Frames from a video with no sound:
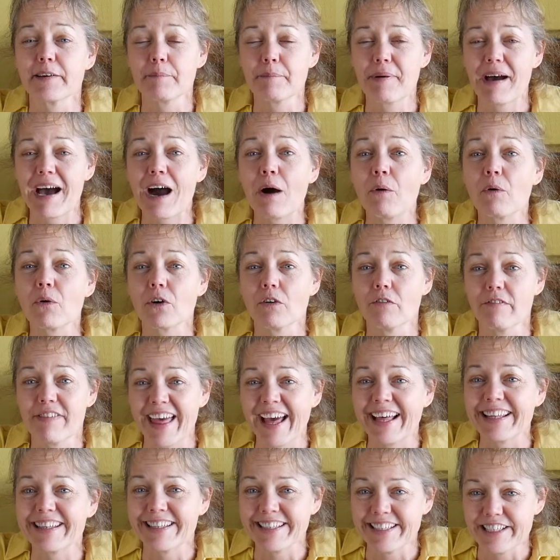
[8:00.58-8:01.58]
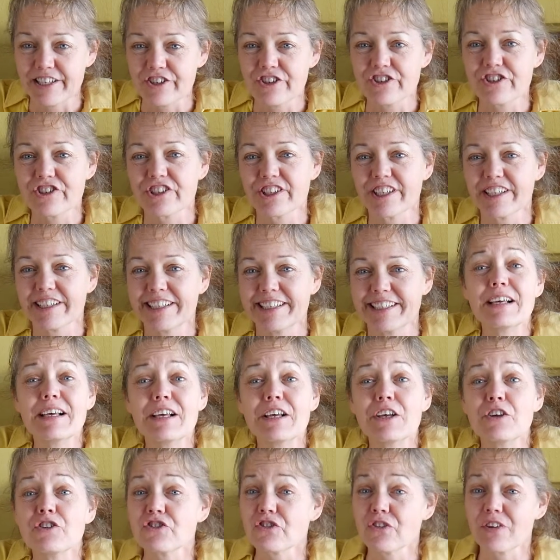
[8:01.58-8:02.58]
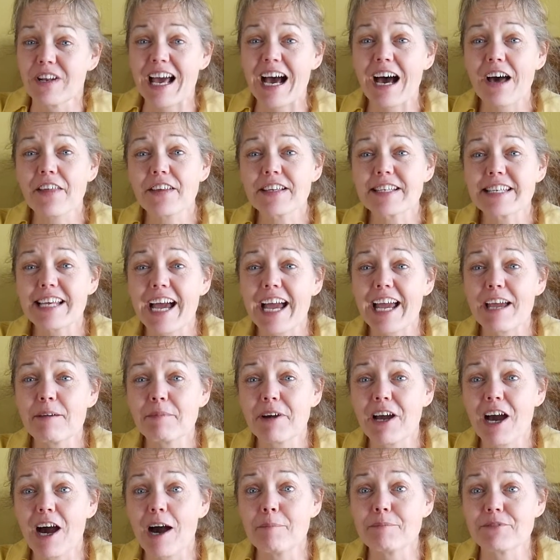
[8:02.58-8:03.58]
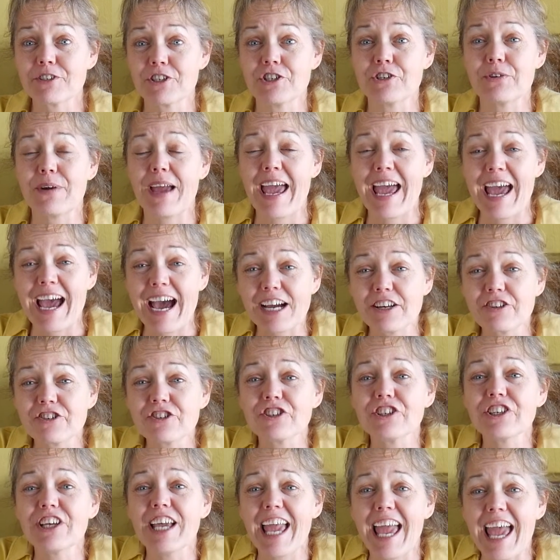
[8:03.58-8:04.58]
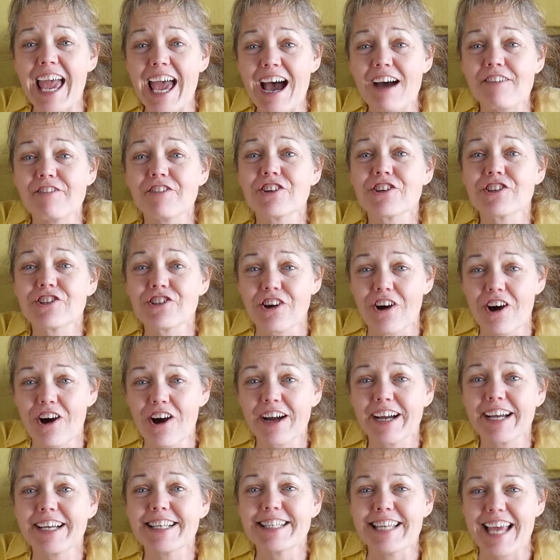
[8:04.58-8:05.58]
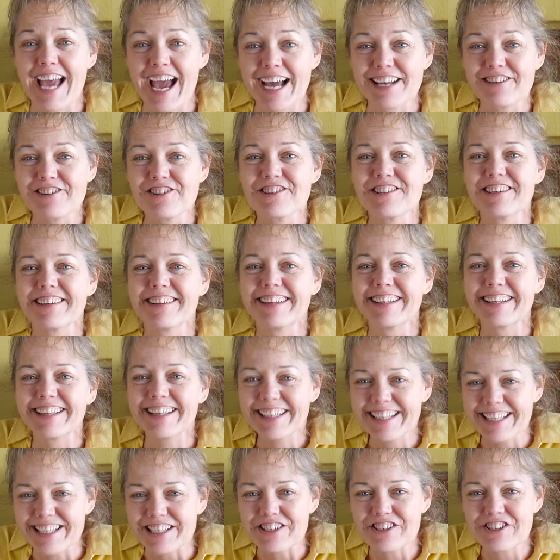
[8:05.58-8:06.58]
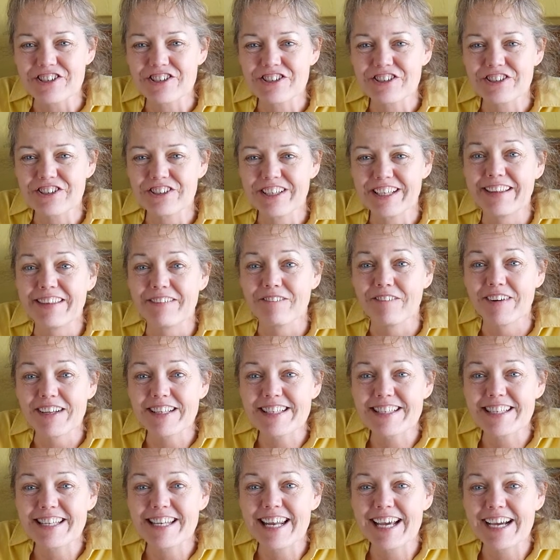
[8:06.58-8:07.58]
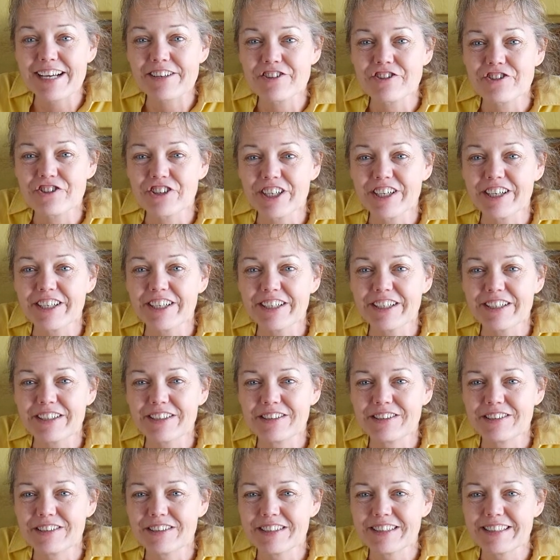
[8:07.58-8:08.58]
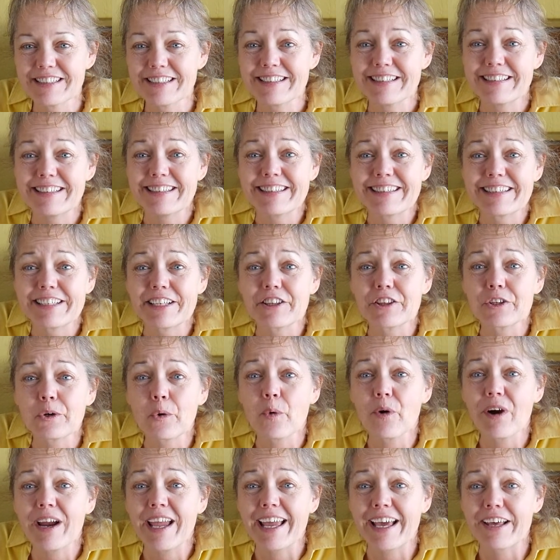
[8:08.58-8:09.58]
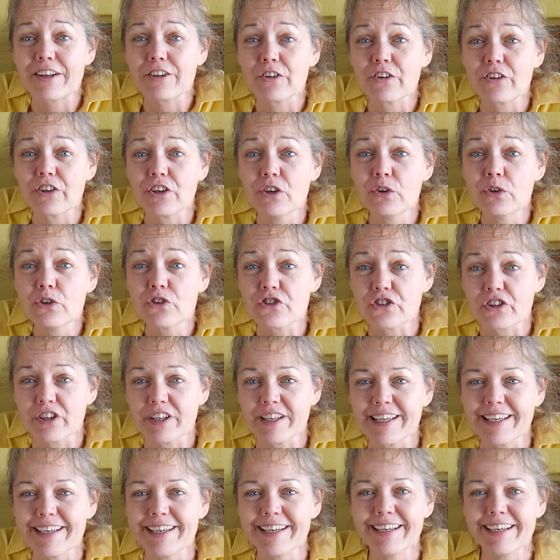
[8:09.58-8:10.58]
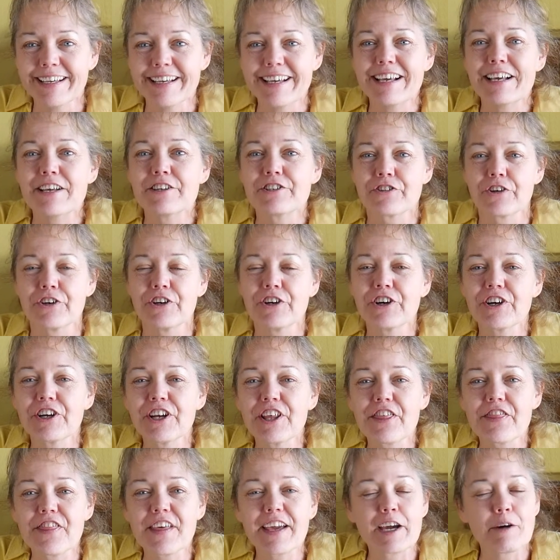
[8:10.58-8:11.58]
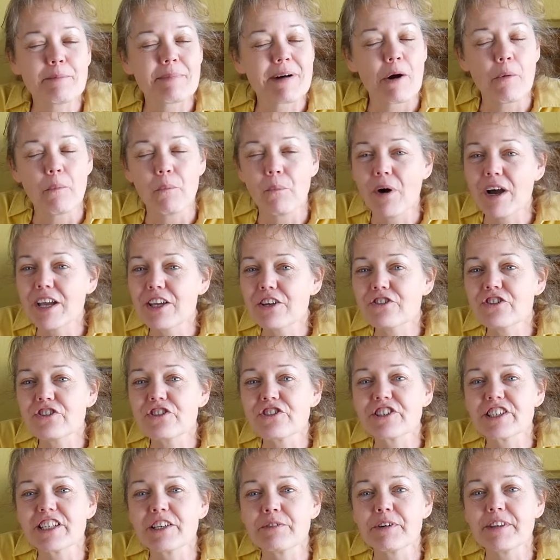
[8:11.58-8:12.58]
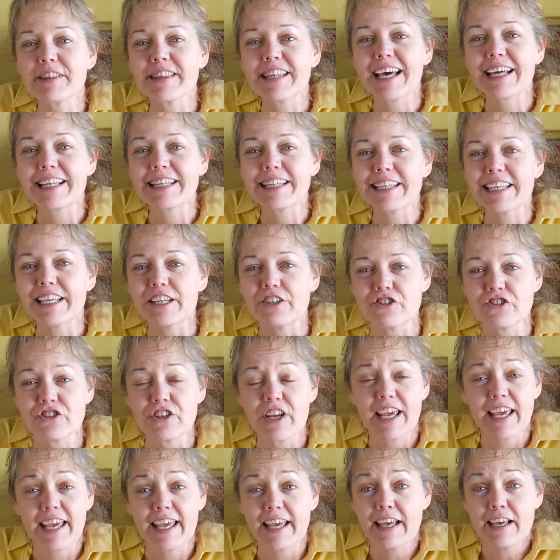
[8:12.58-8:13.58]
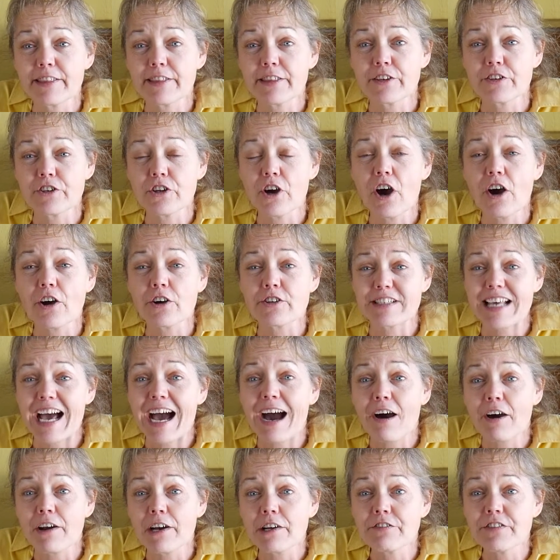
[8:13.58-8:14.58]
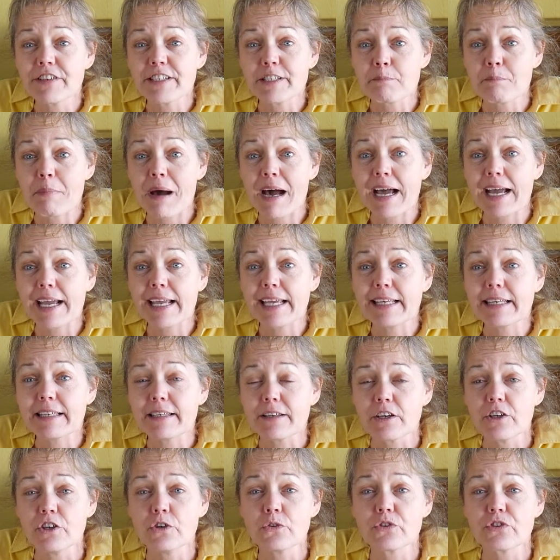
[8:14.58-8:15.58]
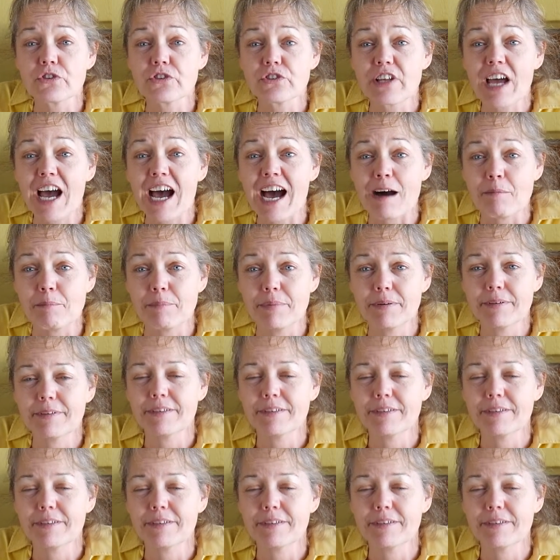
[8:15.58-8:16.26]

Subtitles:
power of that leash. So now the time comes and you actually have your dog attached to the leash. What's the next trigger? The door handle usually. So you're going to think about what you just did with that leash. The dog's out of his mind, you stop.